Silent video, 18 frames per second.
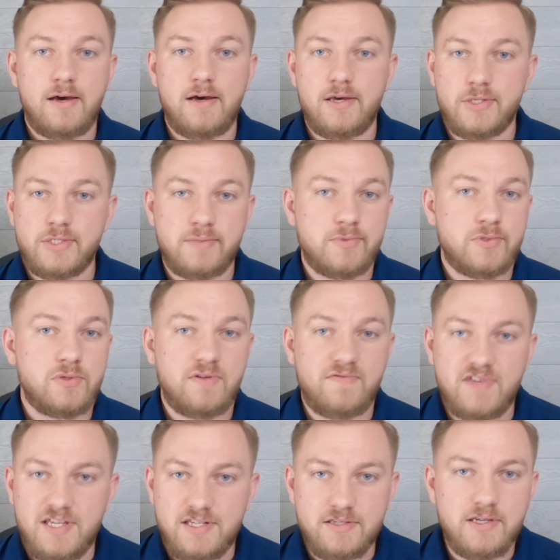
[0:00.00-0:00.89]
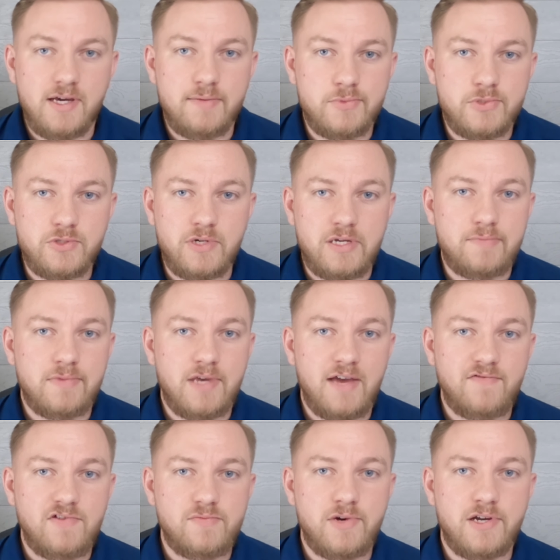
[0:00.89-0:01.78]
some sort of income stream
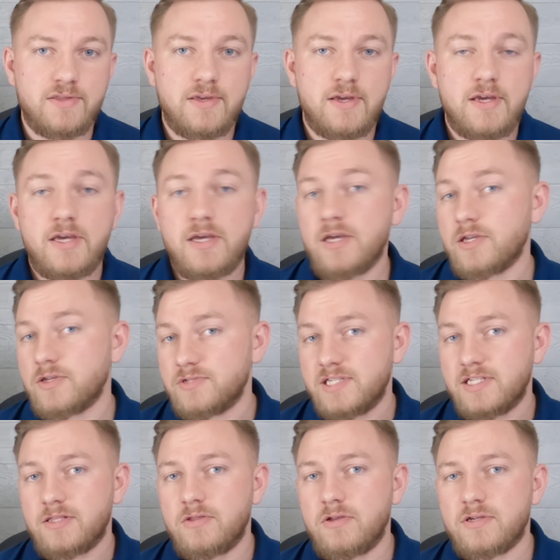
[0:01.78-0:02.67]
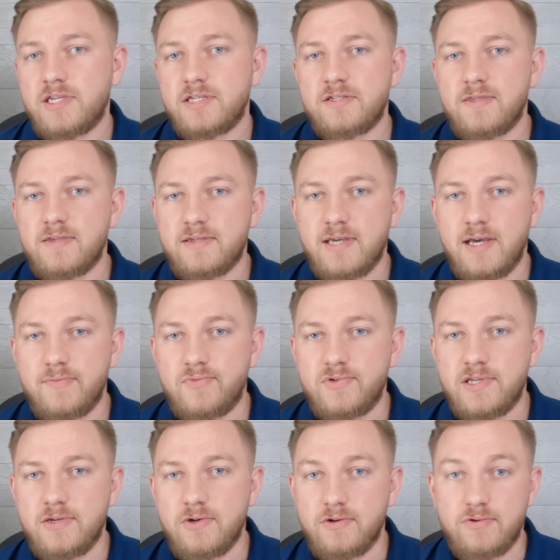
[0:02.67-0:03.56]
every month. You need to look into the
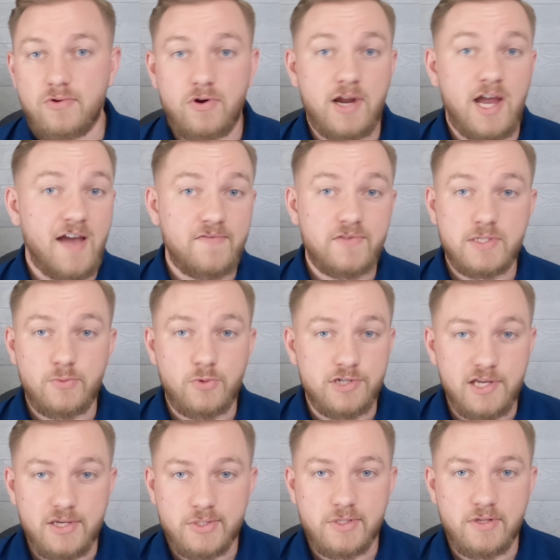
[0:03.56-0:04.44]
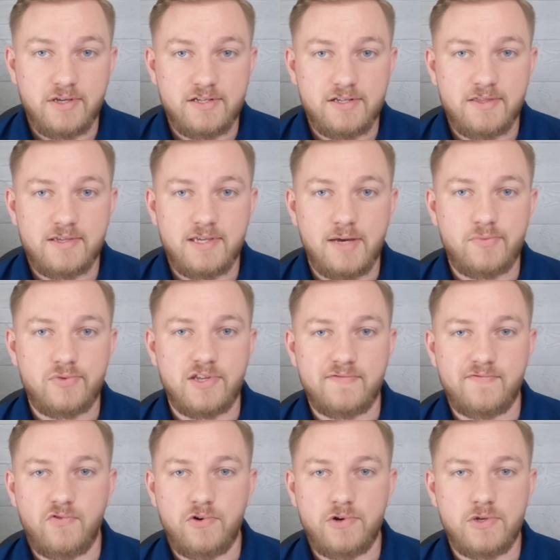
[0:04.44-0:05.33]
company or have someone else look into the
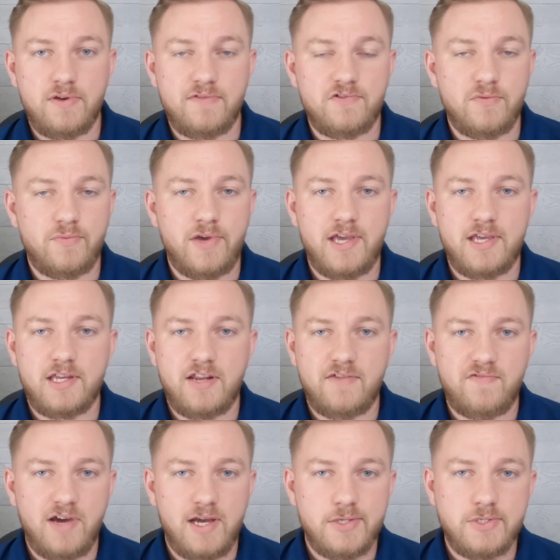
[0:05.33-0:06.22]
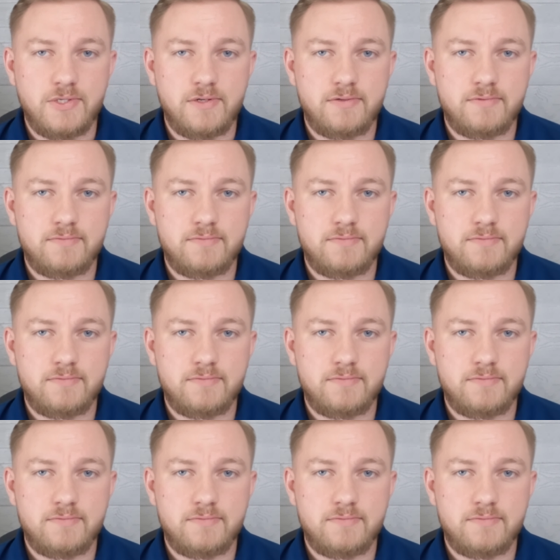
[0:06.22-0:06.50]
company for you if you're paying an advisor.